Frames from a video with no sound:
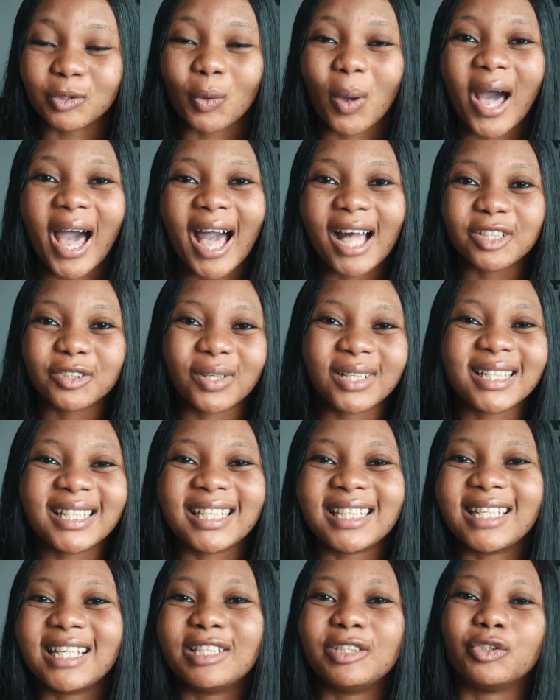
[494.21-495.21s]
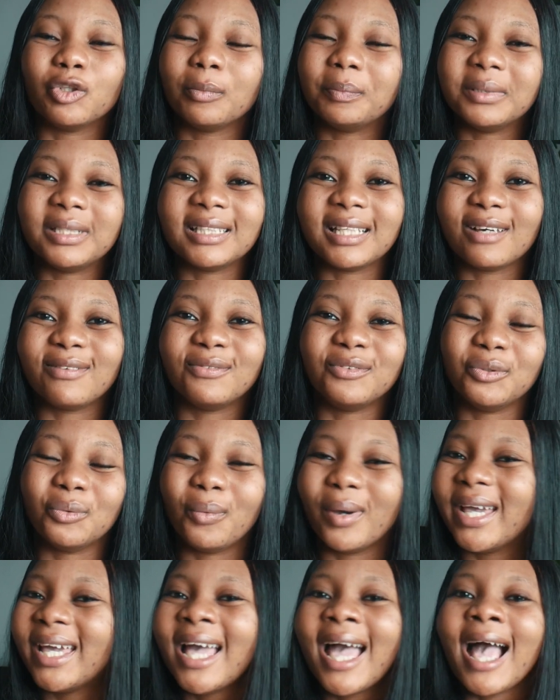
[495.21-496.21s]
You are actually in a job interview
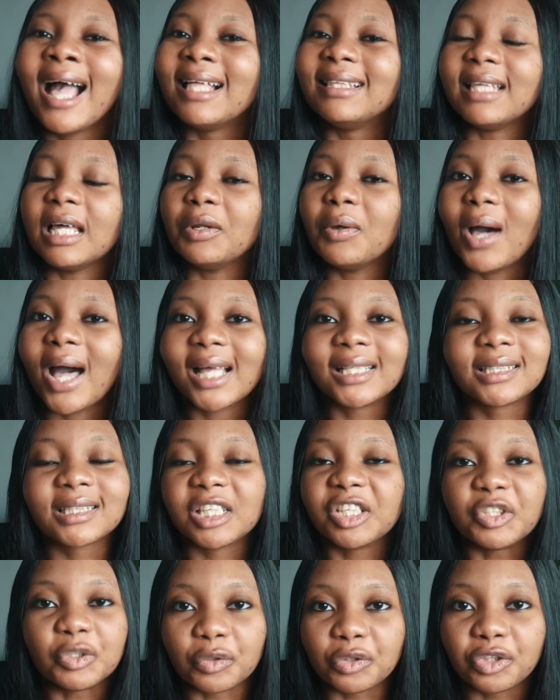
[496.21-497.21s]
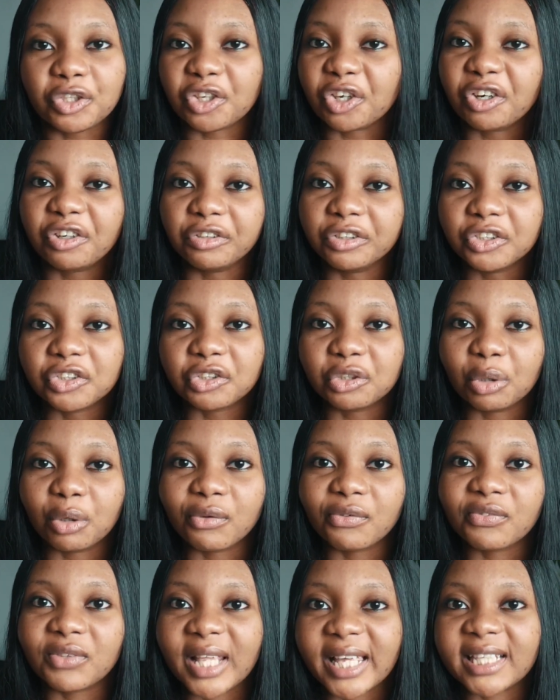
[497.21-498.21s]
where they're not asking you theory
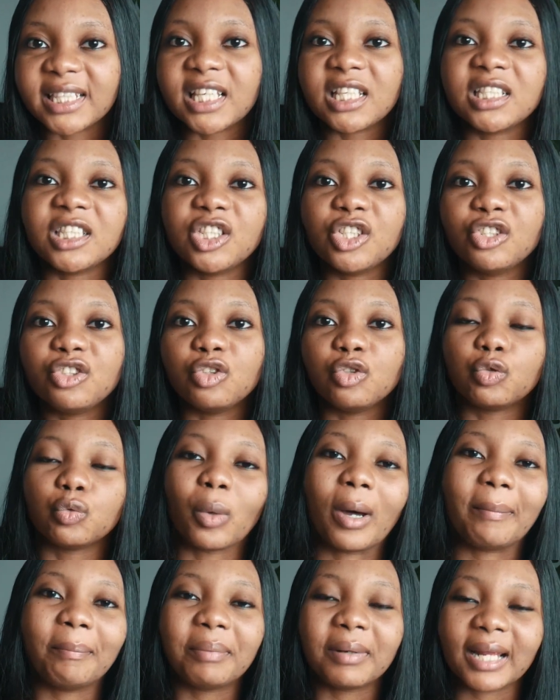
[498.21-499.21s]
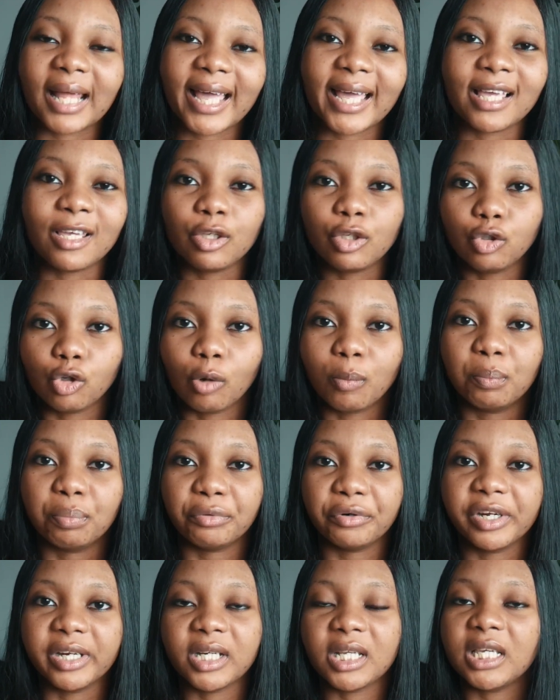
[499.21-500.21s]
stuff. Like, they need you to apply your
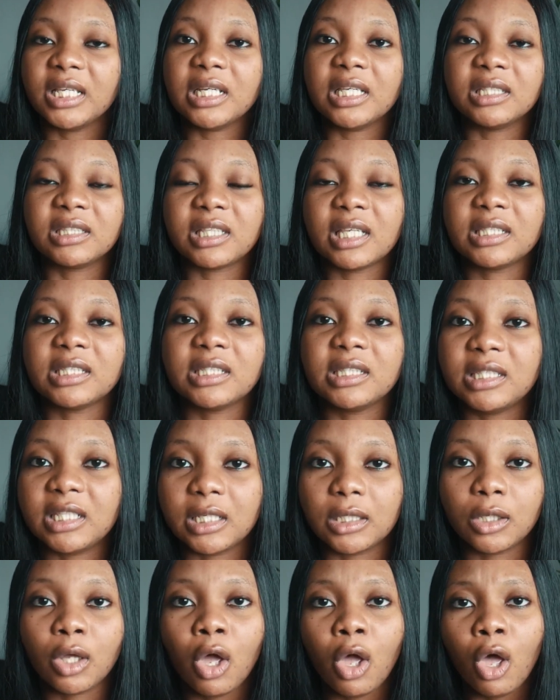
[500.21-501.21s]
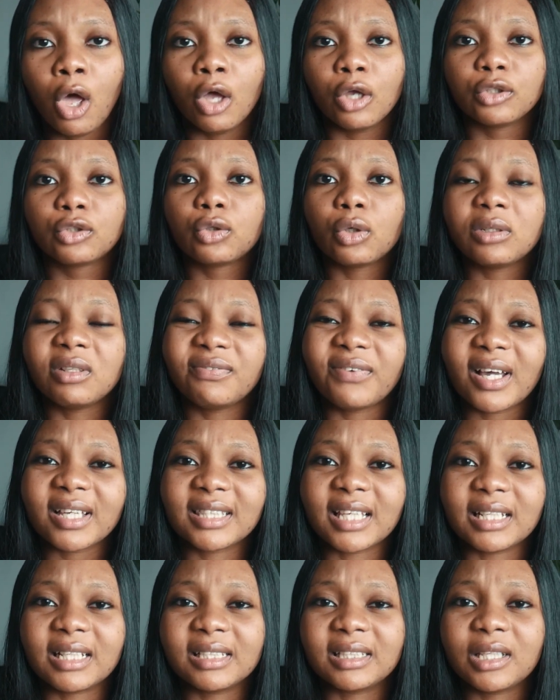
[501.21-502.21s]
brain in a certain thing. So the
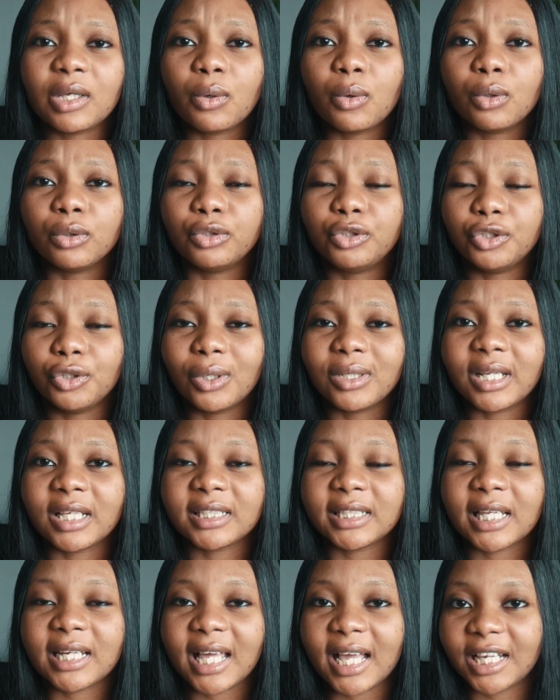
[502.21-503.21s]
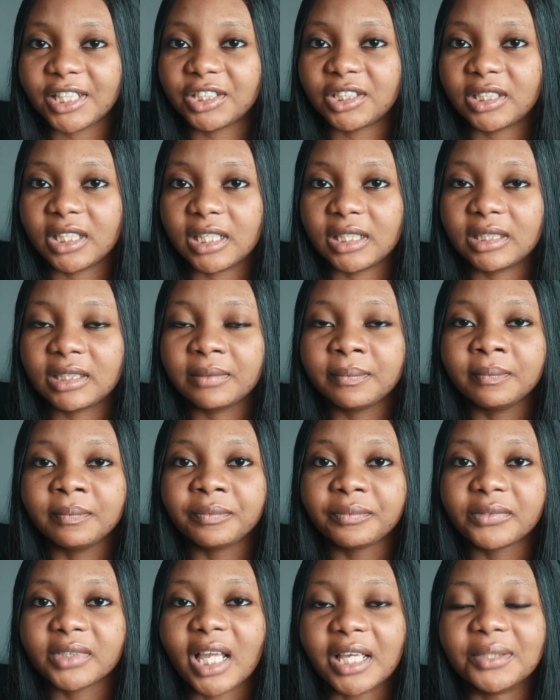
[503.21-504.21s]
fact that they say, oh, do you understand hashtags?
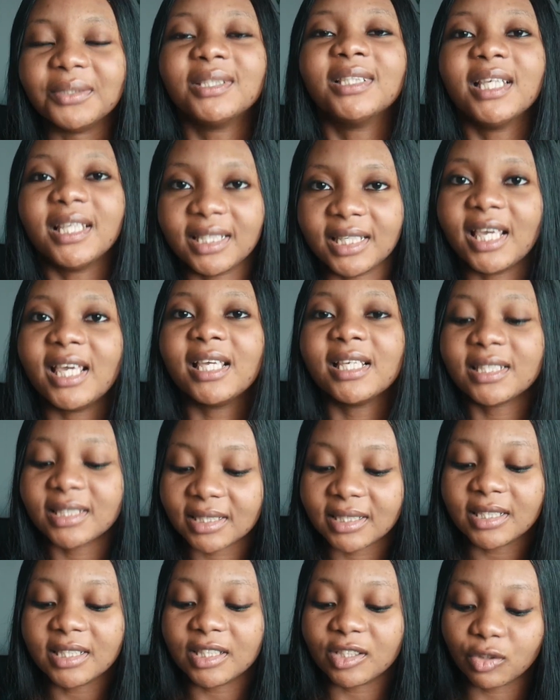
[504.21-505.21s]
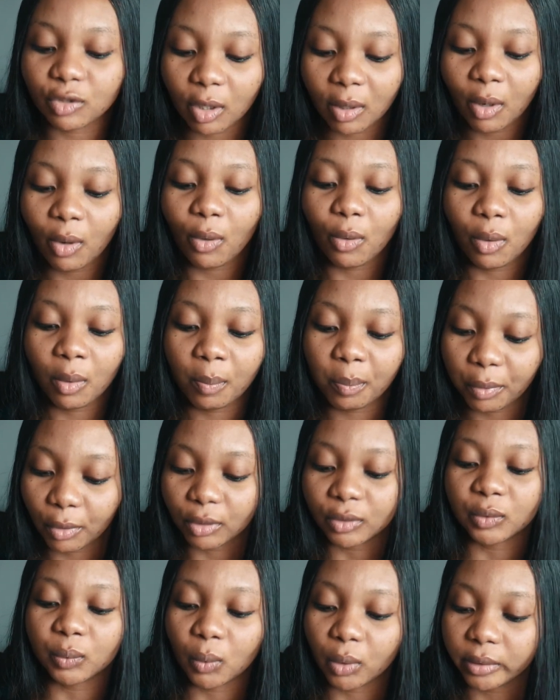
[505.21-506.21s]
And you say yes, it's not, oh,
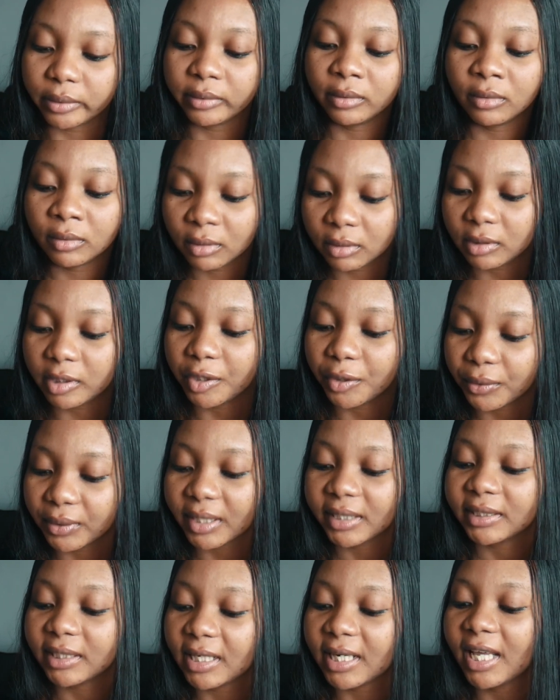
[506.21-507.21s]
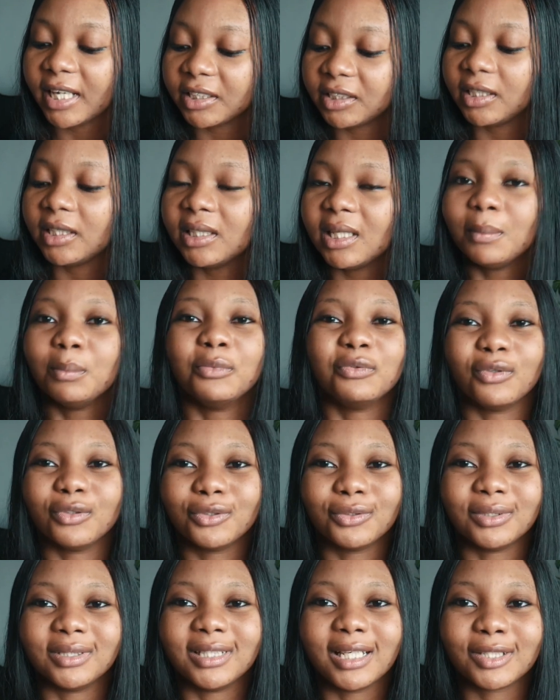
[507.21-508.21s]
plus one, they understand hashtag, let me move on
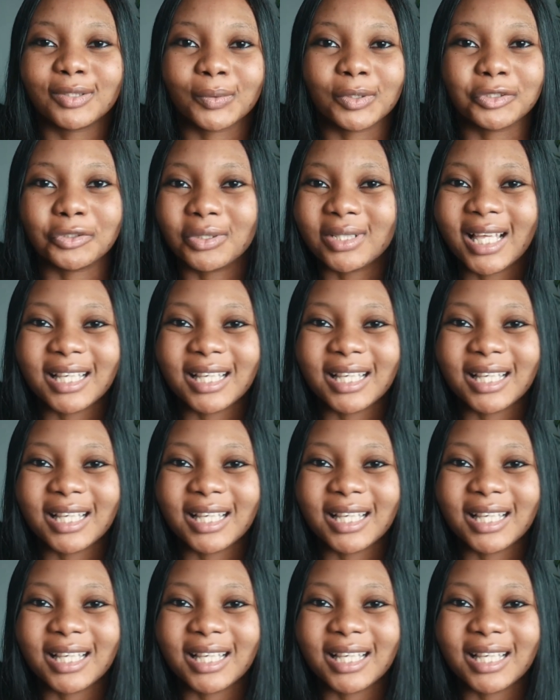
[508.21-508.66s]
to the next question.